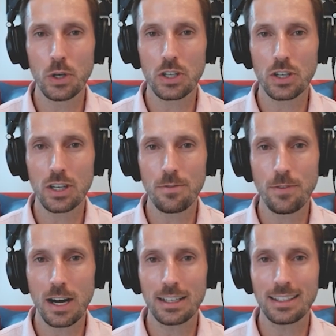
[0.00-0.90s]
you're going to
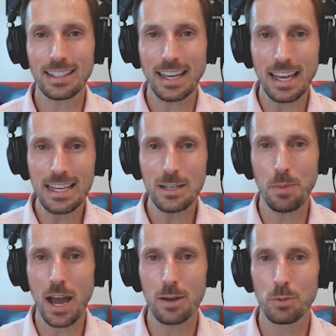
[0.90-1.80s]
find the 8
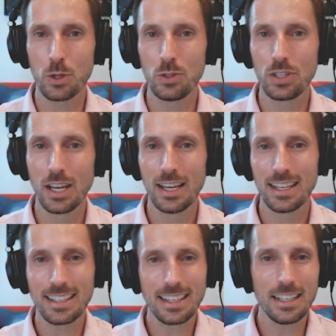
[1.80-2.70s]
bad moods
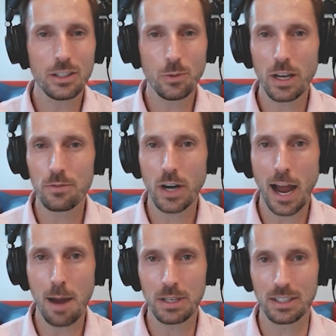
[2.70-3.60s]
that get in the way of your
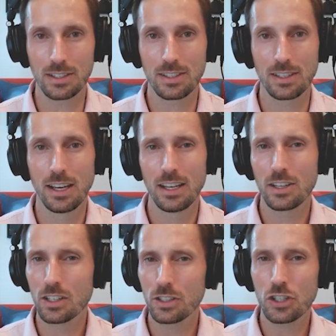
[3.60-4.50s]
happiness. You're
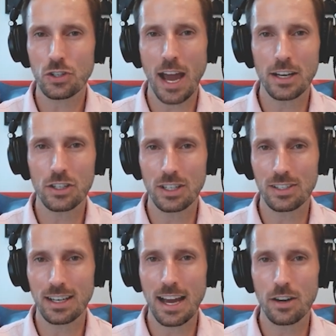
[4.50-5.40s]
going to learn strategies
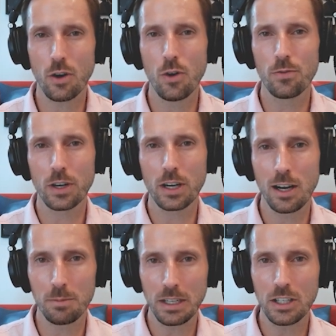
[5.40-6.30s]
on how to
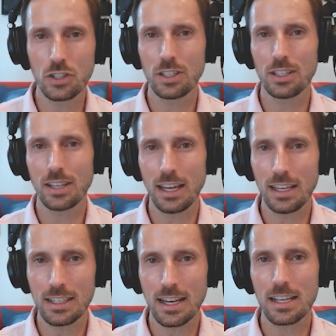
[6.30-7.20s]
overcome each of these 8
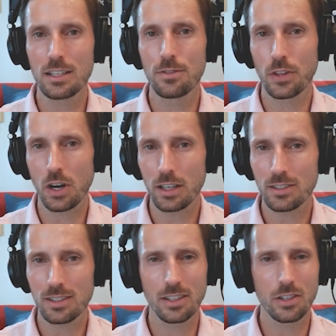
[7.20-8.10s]
negative
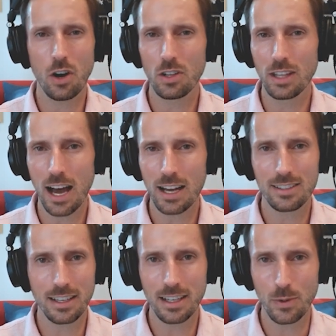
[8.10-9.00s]
thoughts. They're all lies
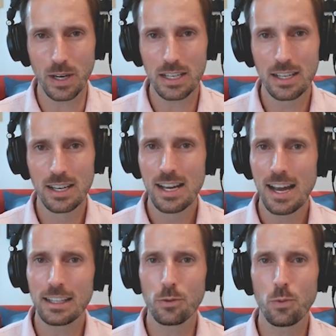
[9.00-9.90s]
anyway.
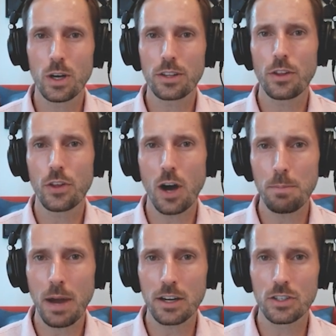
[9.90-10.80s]
And then what the thought
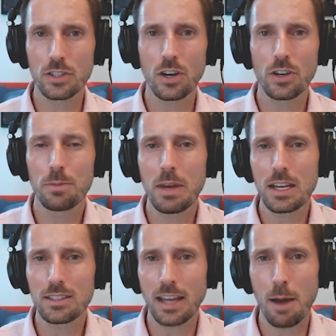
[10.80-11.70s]
patterns are that make
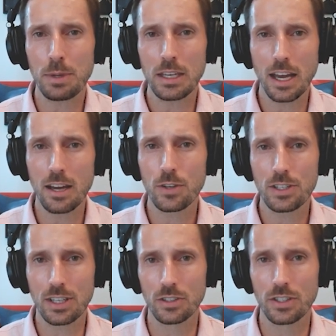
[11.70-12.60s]
us happy every
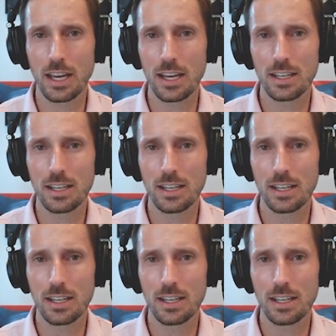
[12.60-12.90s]
single day.